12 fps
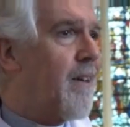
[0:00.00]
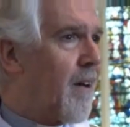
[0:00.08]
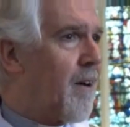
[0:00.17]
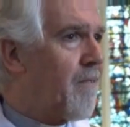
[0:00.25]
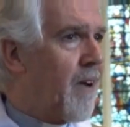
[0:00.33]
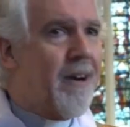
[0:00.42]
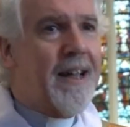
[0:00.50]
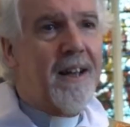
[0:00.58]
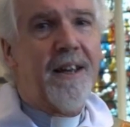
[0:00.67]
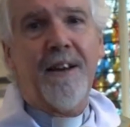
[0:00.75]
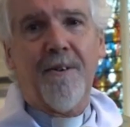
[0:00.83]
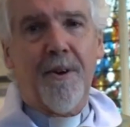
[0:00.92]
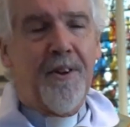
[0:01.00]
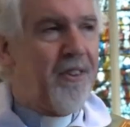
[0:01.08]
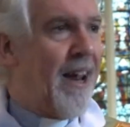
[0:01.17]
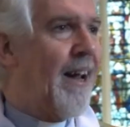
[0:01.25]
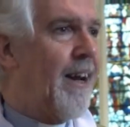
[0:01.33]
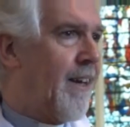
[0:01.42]
are very clear on as an
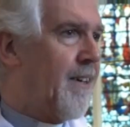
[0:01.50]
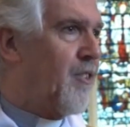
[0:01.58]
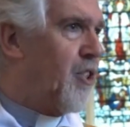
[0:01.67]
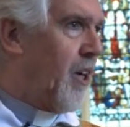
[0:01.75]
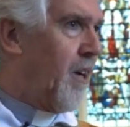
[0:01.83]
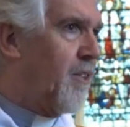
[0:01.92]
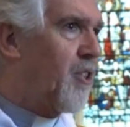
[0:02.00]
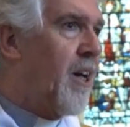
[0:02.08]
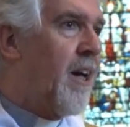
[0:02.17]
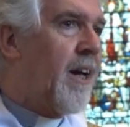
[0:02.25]
Anglican church